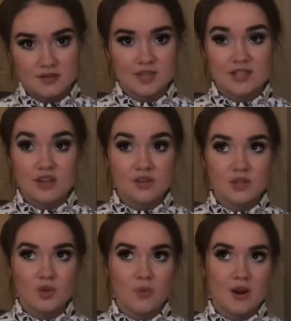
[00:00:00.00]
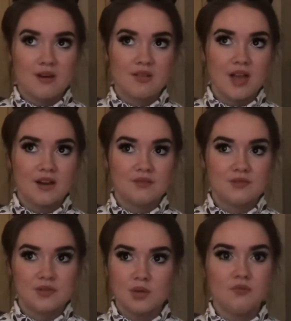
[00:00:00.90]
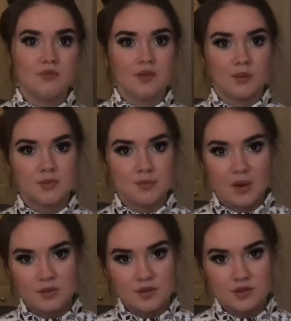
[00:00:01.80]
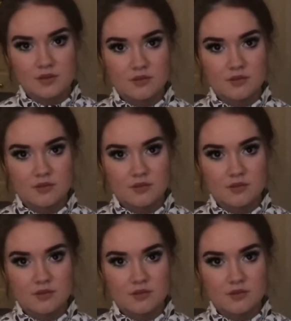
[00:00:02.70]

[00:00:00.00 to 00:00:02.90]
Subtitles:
It's also where a lot of student films post.